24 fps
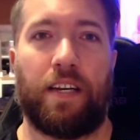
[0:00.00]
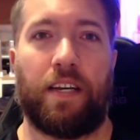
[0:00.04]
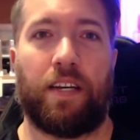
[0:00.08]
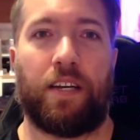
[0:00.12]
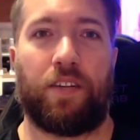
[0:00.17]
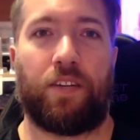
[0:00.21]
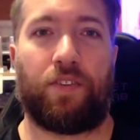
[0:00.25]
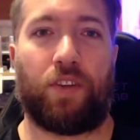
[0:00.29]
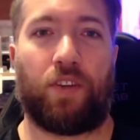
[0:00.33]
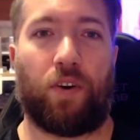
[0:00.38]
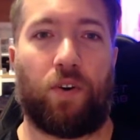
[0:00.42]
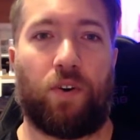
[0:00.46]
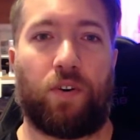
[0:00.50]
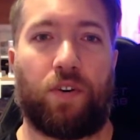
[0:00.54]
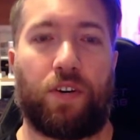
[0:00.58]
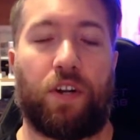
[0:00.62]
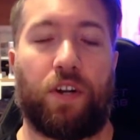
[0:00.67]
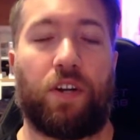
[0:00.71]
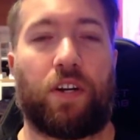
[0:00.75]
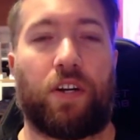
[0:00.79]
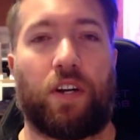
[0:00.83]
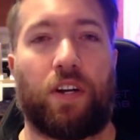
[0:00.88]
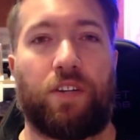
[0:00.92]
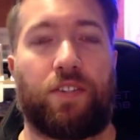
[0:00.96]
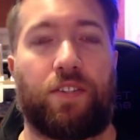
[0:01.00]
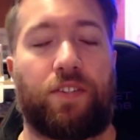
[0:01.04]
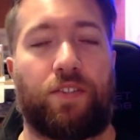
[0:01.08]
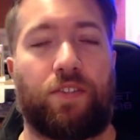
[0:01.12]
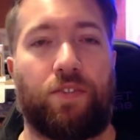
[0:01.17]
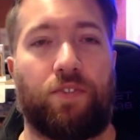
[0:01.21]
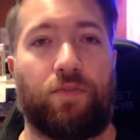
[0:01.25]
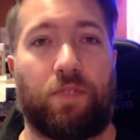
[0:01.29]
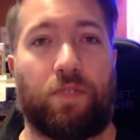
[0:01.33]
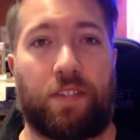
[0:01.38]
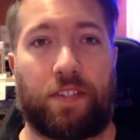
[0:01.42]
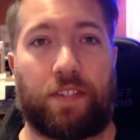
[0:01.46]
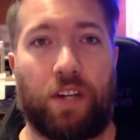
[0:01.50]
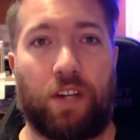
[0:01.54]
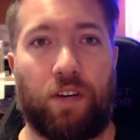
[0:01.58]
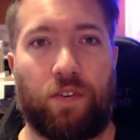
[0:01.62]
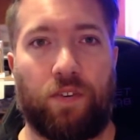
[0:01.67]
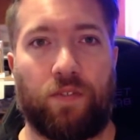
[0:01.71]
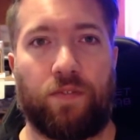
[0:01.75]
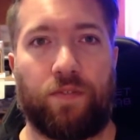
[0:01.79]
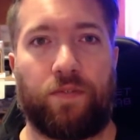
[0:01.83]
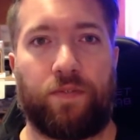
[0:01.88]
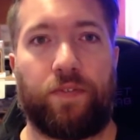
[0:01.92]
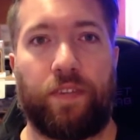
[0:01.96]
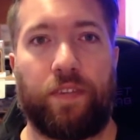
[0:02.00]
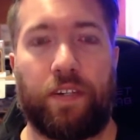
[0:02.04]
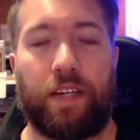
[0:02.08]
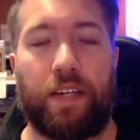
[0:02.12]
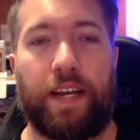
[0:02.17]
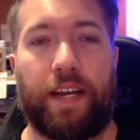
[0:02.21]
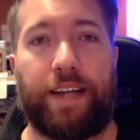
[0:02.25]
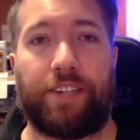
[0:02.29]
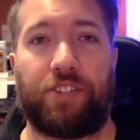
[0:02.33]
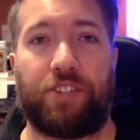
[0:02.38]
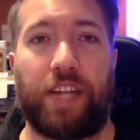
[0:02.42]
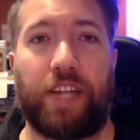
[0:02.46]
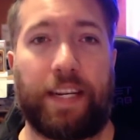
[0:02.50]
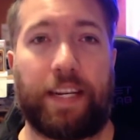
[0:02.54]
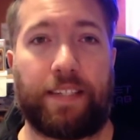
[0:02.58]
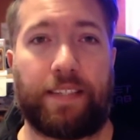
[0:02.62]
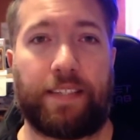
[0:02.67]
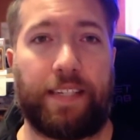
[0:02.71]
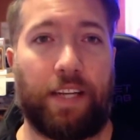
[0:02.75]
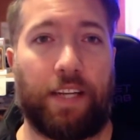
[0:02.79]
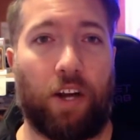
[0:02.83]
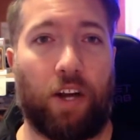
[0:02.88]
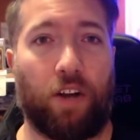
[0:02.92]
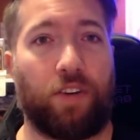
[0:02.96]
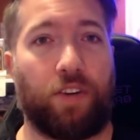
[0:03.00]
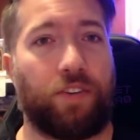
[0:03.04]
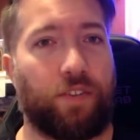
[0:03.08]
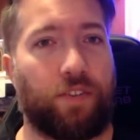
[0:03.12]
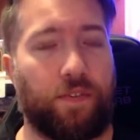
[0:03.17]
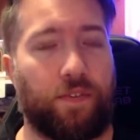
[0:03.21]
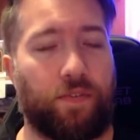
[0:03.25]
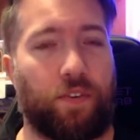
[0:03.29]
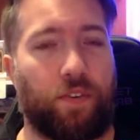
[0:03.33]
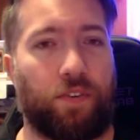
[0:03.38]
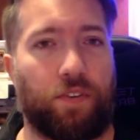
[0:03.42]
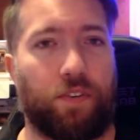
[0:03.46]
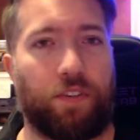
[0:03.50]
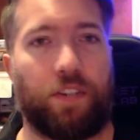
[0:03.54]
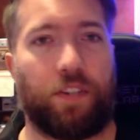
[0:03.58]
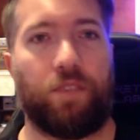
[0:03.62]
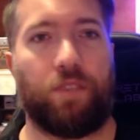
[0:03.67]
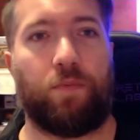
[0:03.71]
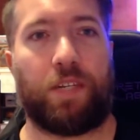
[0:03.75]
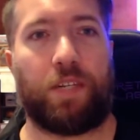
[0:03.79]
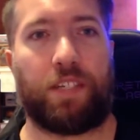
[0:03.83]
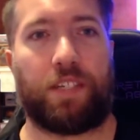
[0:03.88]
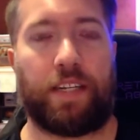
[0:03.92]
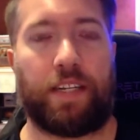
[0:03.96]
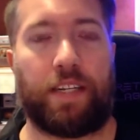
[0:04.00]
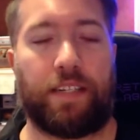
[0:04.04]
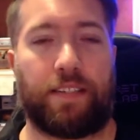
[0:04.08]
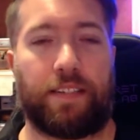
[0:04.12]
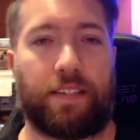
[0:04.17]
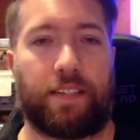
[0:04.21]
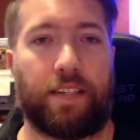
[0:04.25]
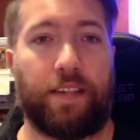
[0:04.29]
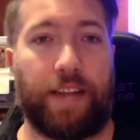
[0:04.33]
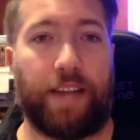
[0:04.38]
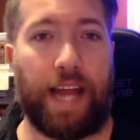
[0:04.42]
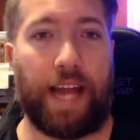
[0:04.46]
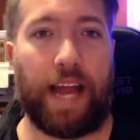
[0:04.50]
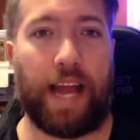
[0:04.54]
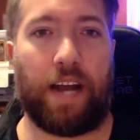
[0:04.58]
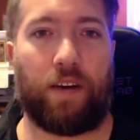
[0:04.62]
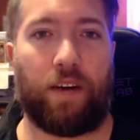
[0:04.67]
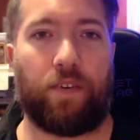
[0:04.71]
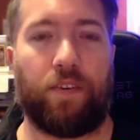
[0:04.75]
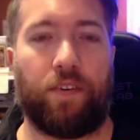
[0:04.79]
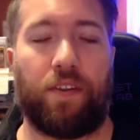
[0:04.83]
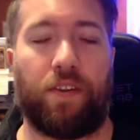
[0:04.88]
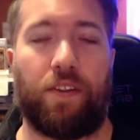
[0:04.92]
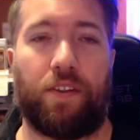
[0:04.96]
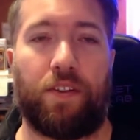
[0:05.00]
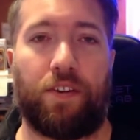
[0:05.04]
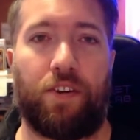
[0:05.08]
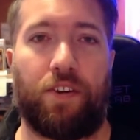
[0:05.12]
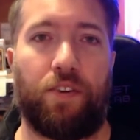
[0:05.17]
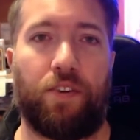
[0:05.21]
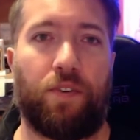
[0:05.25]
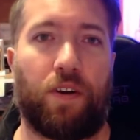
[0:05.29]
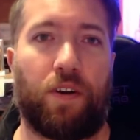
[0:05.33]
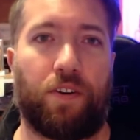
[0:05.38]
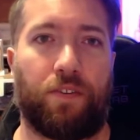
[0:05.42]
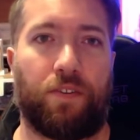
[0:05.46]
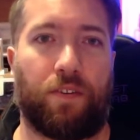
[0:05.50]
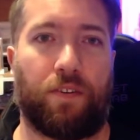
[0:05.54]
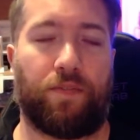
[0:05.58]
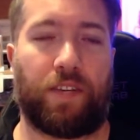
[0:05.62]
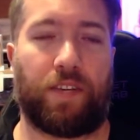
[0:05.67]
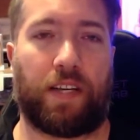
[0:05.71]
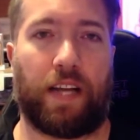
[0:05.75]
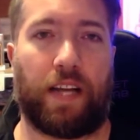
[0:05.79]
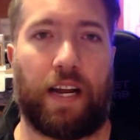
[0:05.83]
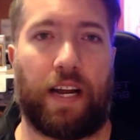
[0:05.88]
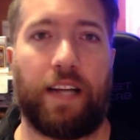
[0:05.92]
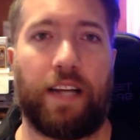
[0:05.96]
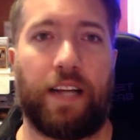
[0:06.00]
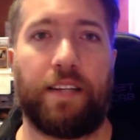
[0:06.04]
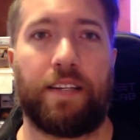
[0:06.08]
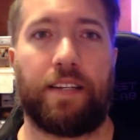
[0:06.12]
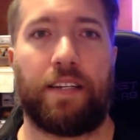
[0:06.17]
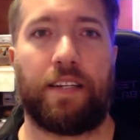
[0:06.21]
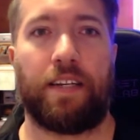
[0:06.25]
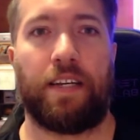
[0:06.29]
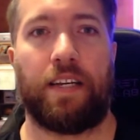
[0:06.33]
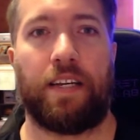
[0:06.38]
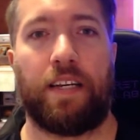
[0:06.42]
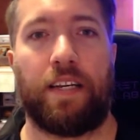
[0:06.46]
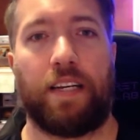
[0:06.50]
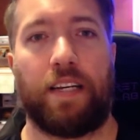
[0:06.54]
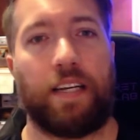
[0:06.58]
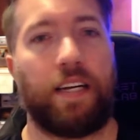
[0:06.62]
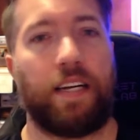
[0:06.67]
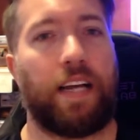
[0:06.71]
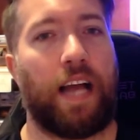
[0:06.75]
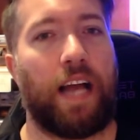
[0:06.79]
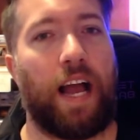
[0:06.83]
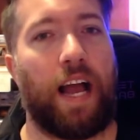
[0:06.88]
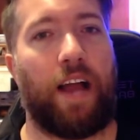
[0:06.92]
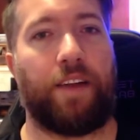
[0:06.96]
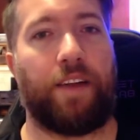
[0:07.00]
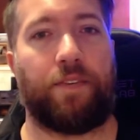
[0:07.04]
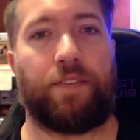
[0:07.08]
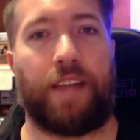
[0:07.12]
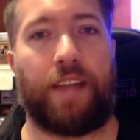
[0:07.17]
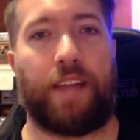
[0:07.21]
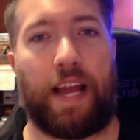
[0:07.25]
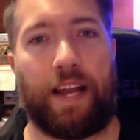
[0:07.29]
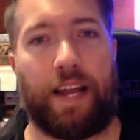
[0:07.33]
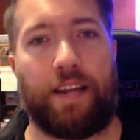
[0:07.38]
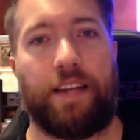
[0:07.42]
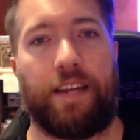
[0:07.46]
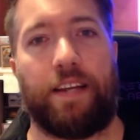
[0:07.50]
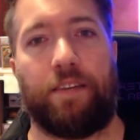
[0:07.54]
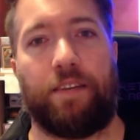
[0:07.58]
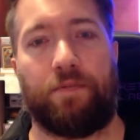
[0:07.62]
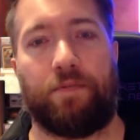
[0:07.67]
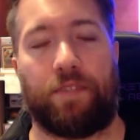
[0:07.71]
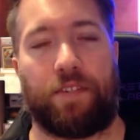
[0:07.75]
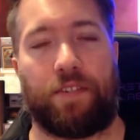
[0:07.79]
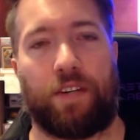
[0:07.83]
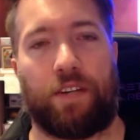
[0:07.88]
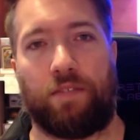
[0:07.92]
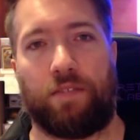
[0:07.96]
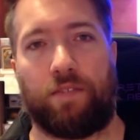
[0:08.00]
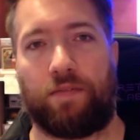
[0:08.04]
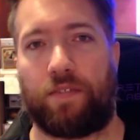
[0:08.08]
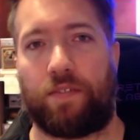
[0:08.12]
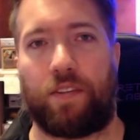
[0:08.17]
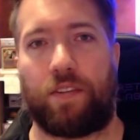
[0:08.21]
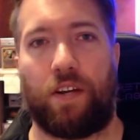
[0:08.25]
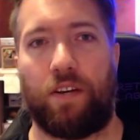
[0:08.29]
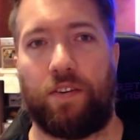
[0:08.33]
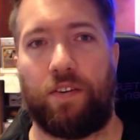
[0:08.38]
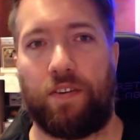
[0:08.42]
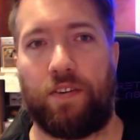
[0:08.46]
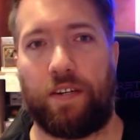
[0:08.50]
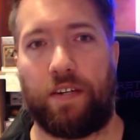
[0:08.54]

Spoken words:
the auto goes to resolve. It checks the owner of the auto, which is now the new owner of the card, and then it resolves. So